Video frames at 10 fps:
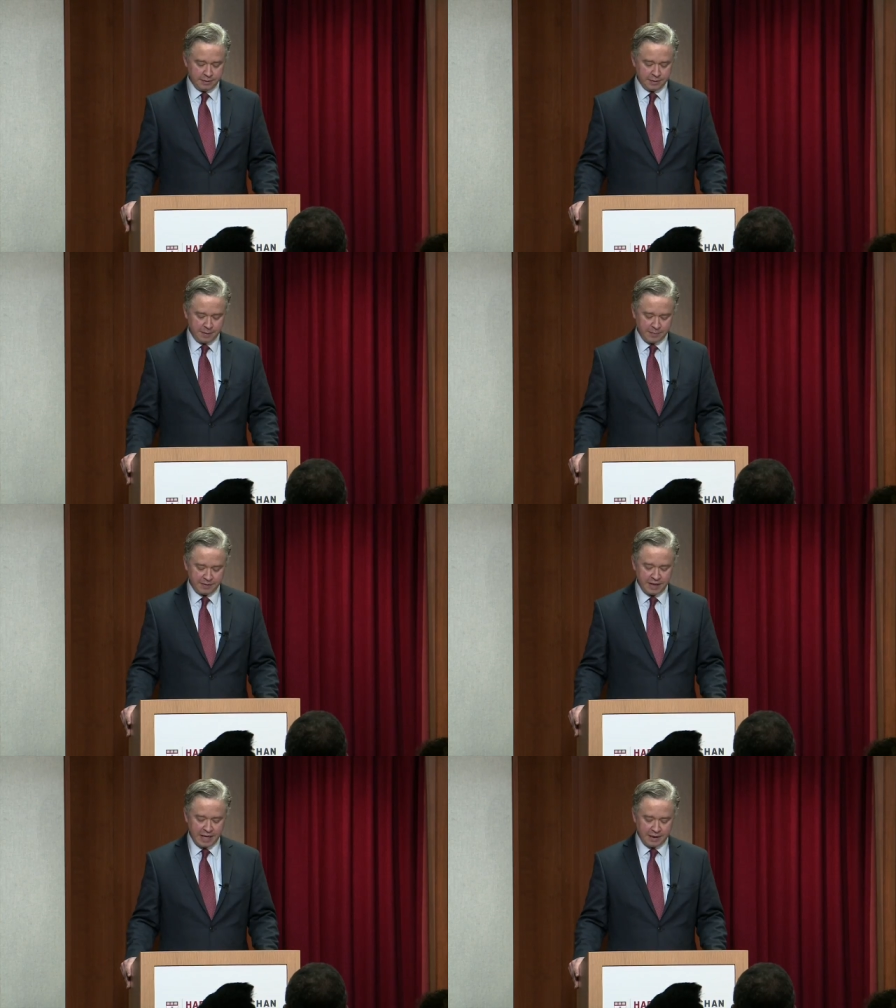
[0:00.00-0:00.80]
the
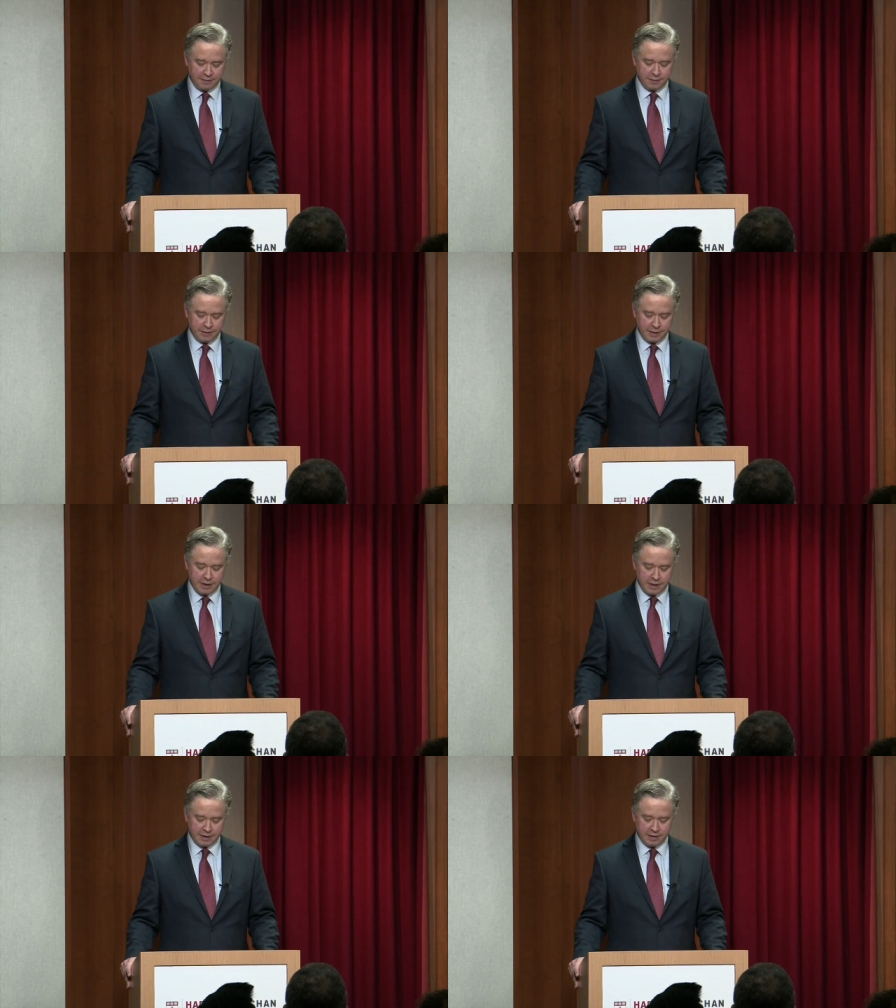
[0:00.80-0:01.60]
department's highest civilian
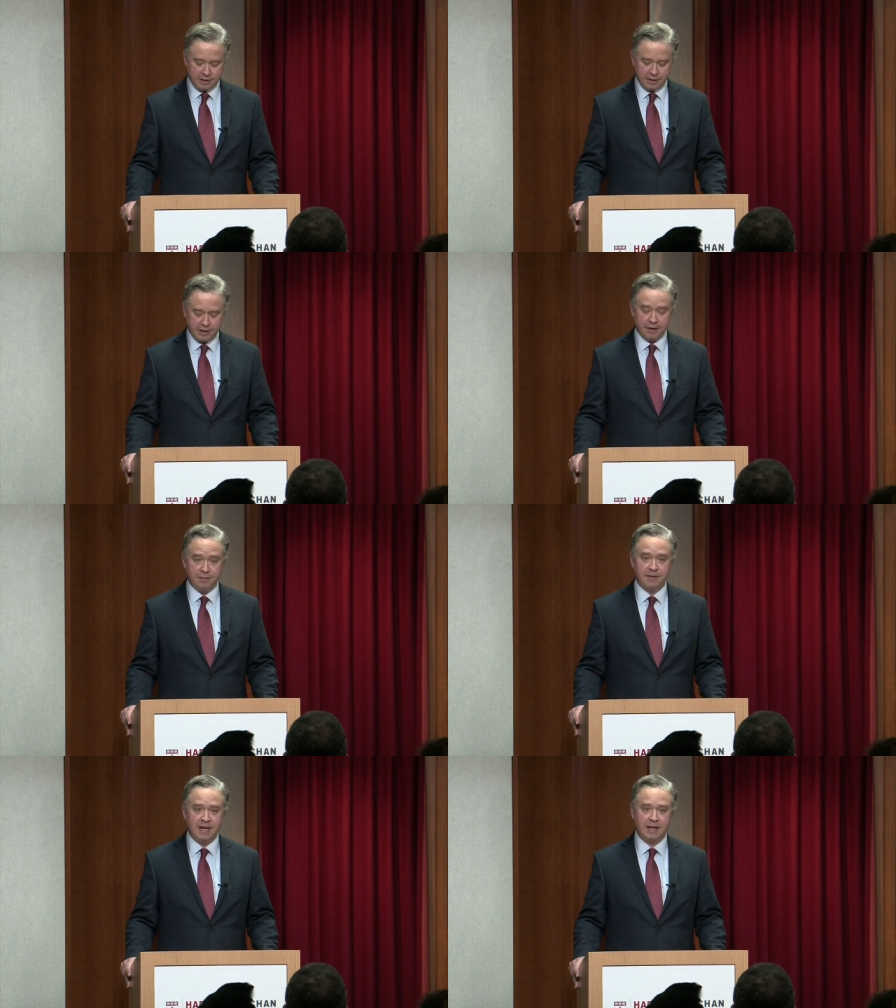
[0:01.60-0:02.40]
honor, on
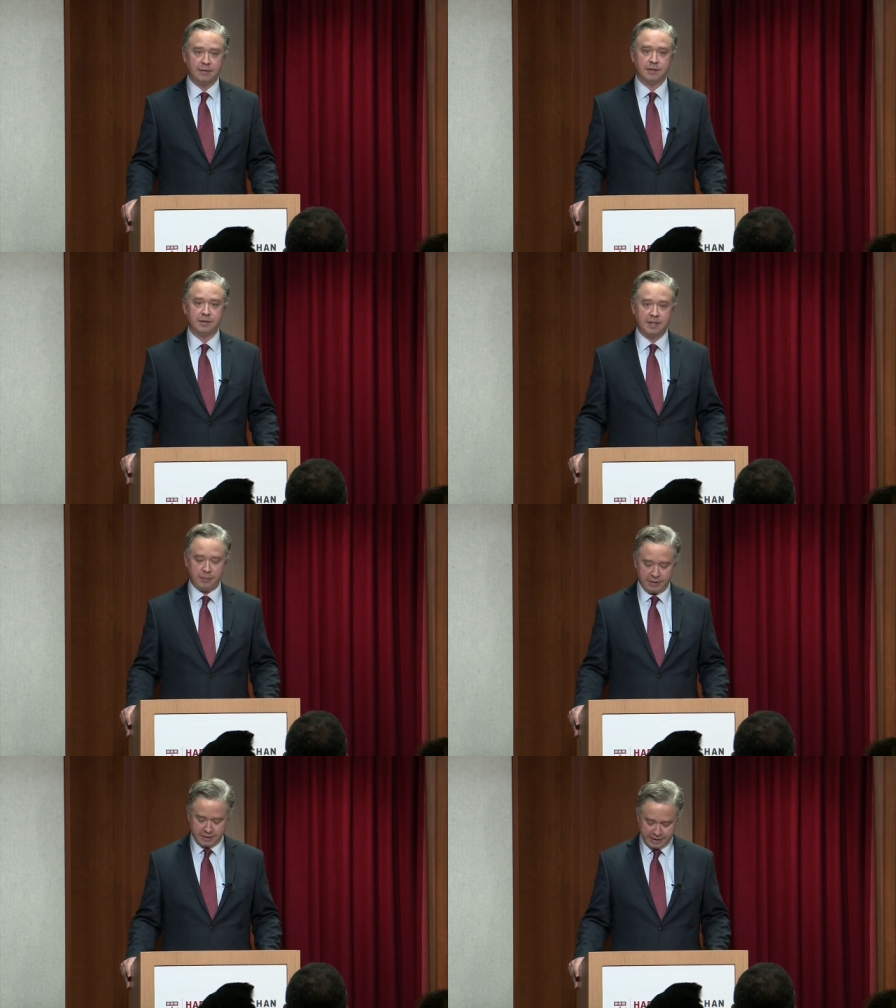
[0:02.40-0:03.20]
five separate